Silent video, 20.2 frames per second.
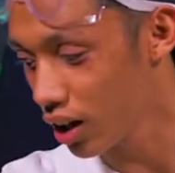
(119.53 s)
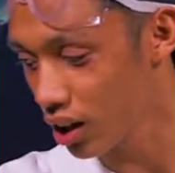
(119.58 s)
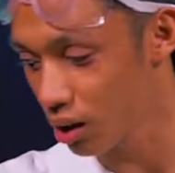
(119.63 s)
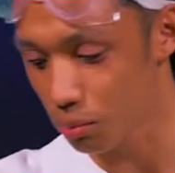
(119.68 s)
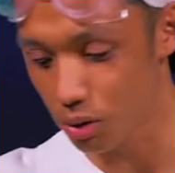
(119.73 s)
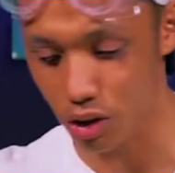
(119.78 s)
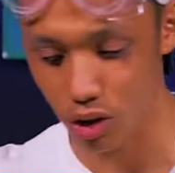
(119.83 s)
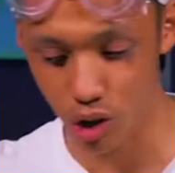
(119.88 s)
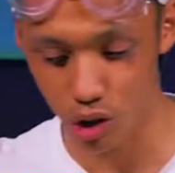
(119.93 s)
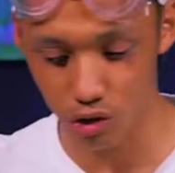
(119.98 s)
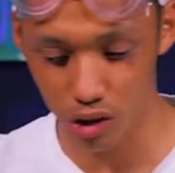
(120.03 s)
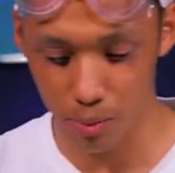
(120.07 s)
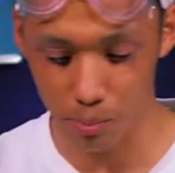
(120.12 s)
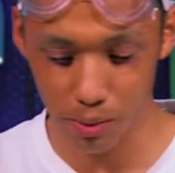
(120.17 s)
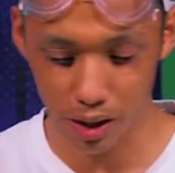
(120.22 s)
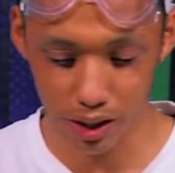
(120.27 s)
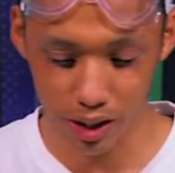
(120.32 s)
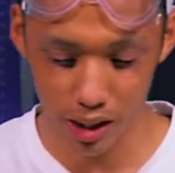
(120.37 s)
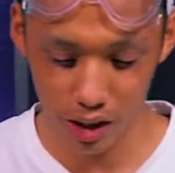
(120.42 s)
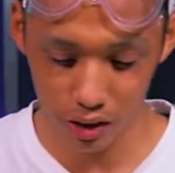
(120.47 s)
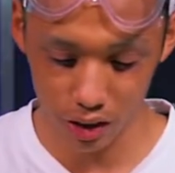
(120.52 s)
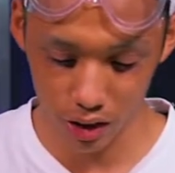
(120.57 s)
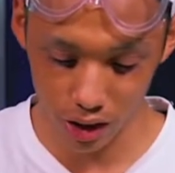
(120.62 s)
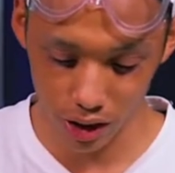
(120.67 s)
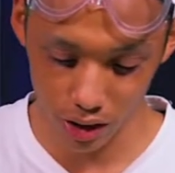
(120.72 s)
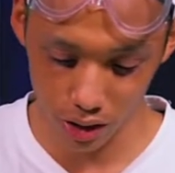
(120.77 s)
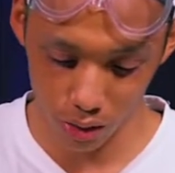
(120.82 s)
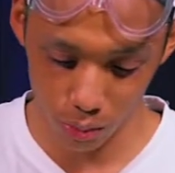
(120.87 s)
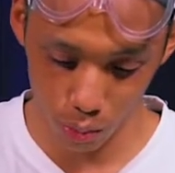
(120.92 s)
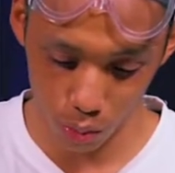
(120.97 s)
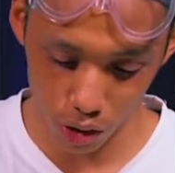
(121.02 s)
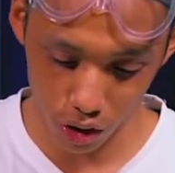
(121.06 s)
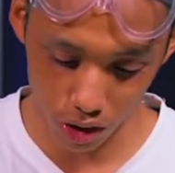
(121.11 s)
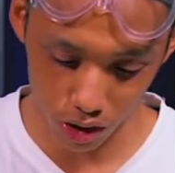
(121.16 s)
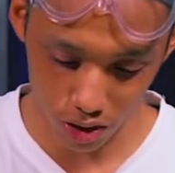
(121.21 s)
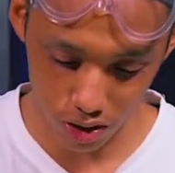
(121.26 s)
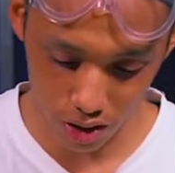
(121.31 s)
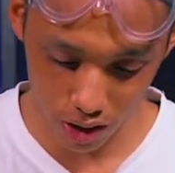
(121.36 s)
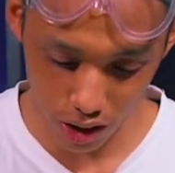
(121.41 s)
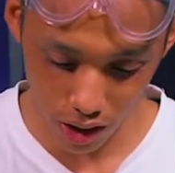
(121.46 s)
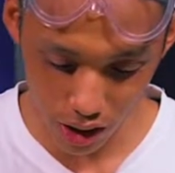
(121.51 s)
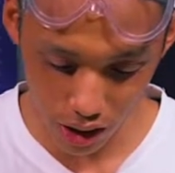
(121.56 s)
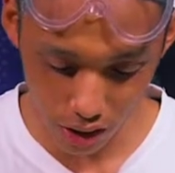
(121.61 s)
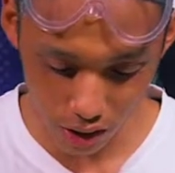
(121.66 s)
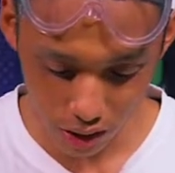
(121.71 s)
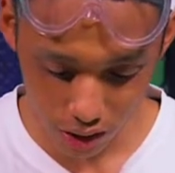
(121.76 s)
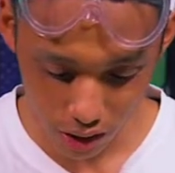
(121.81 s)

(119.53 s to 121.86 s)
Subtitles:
Let me just grab my calculator and work this out.